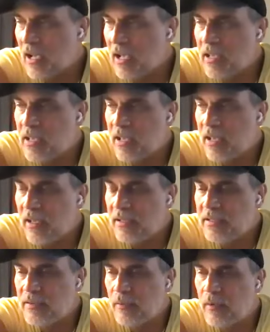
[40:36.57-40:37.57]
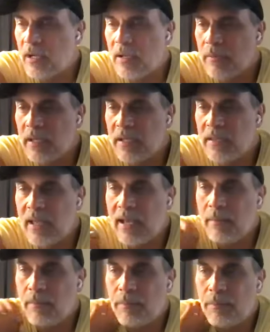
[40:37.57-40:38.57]
I get when I'm in
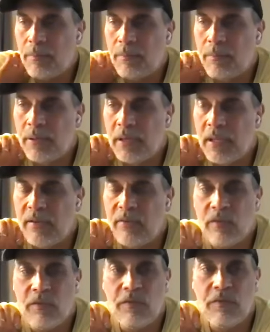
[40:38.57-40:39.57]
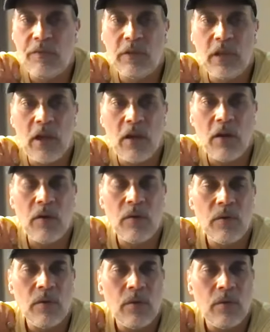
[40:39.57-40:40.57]
that place of flow.